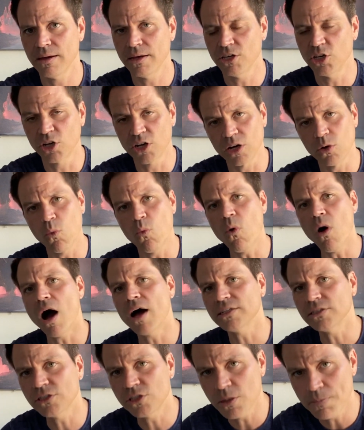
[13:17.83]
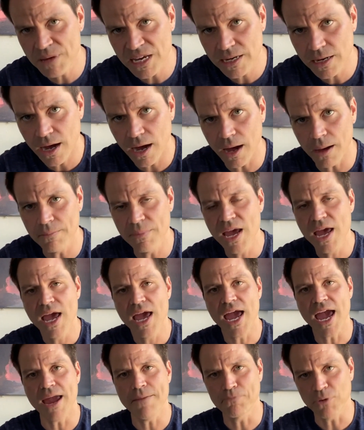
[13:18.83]
you're going to want to become
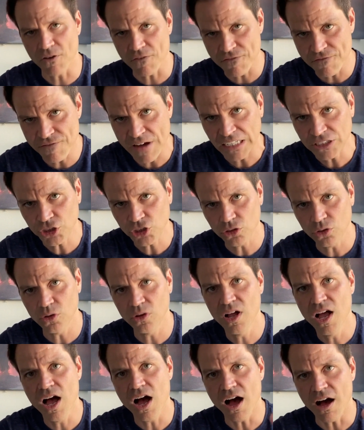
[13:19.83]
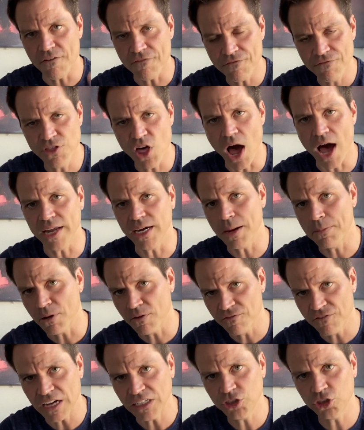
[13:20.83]
a professional of thought, a
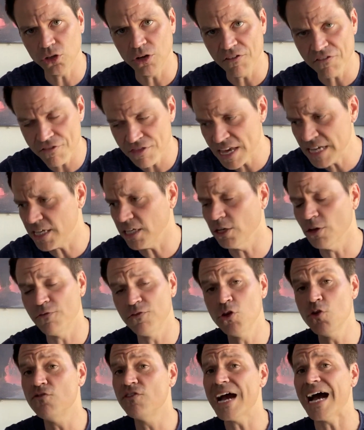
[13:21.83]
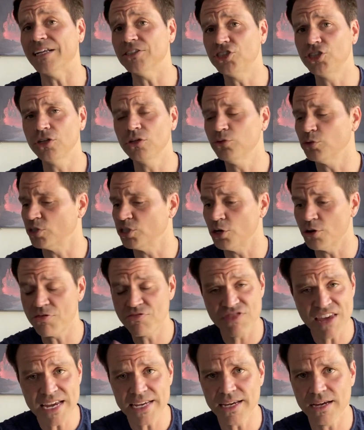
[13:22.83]
professional of thinking. If you've got children, you're
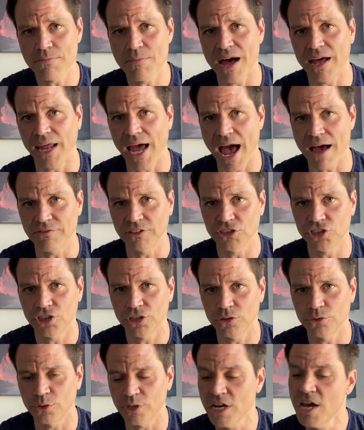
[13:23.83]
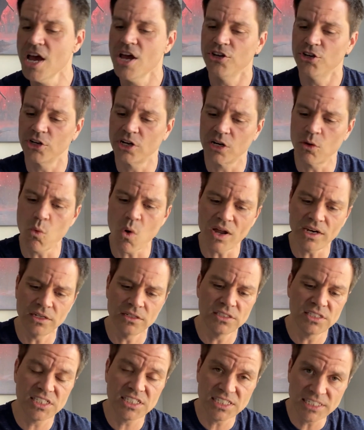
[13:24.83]
thinking about having children, you're going to want to
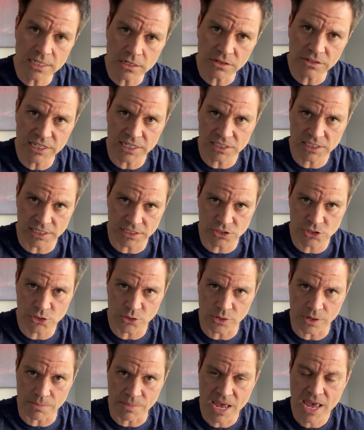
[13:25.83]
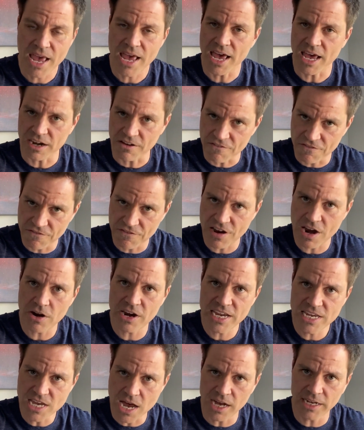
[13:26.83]
instill this into them at a very
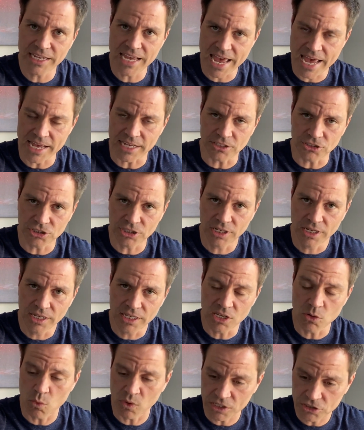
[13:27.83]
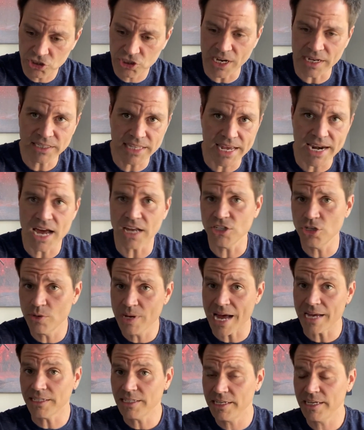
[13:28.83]
young age. You want to check that out. You
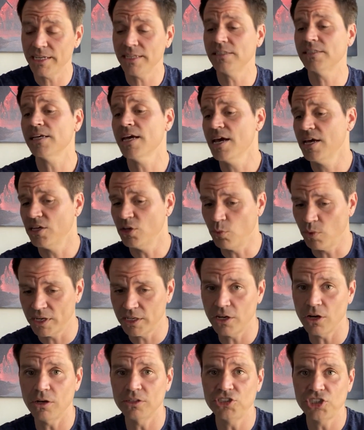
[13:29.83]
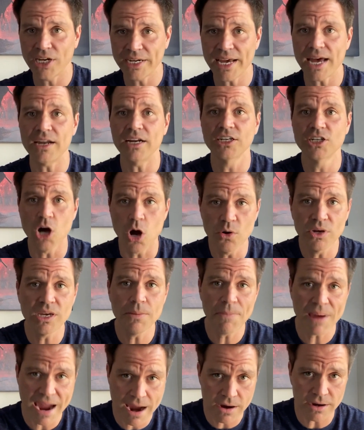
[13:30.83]
got kids? You want to go and check out
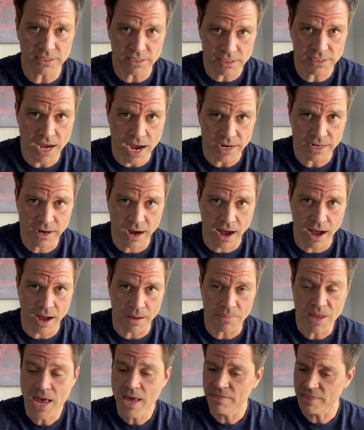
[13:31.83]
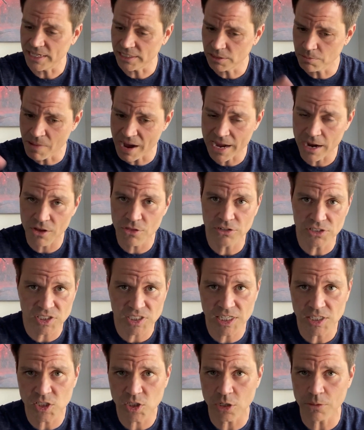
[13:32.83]
agogiparents.com. That's my other
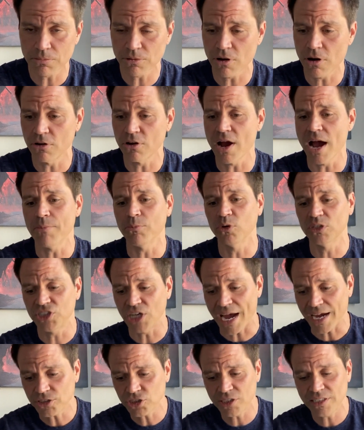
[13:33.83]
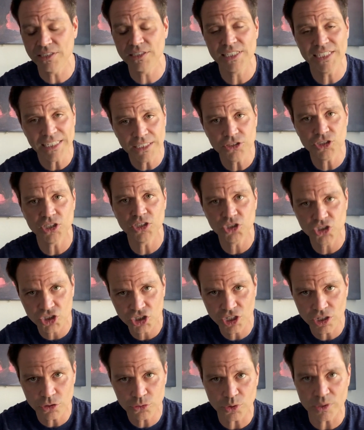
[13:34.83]
sister program, which actually teaches
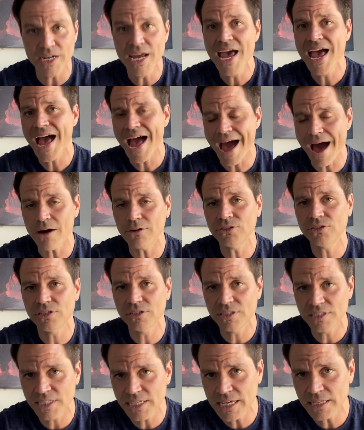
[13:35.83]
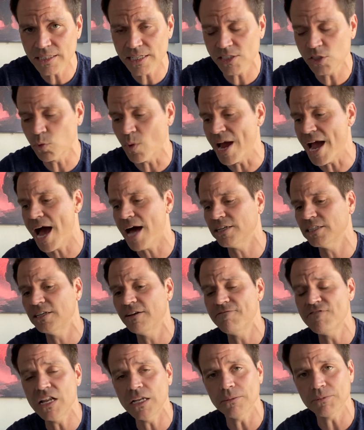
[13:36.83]
children how to think this way, how to
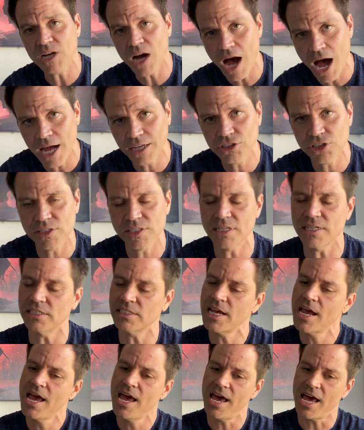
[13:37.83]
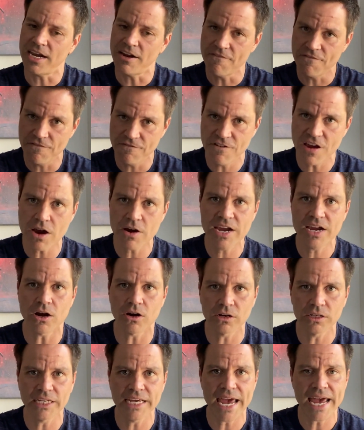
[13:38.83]
develop consciousness at a very
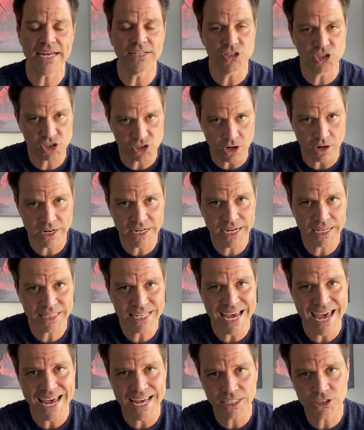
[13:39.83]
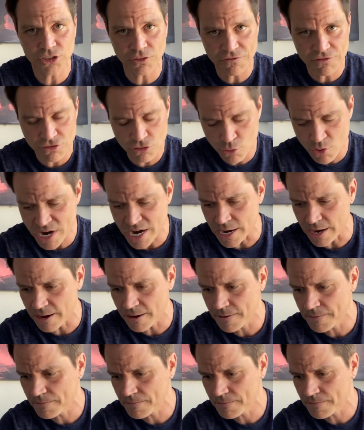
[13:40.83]
early age, starting at the age of 3.